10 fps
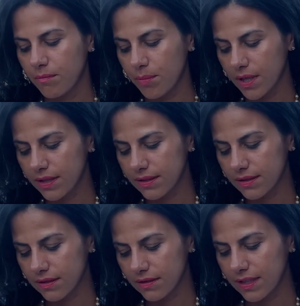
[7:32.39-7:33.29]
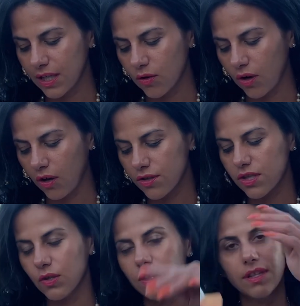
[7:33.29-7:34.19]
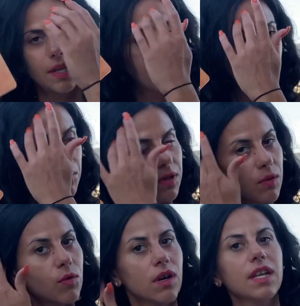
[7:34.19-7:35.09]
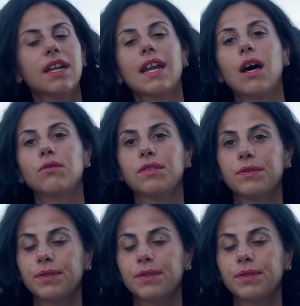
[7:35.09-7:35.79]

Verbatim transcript: But they know also that they probably were in and out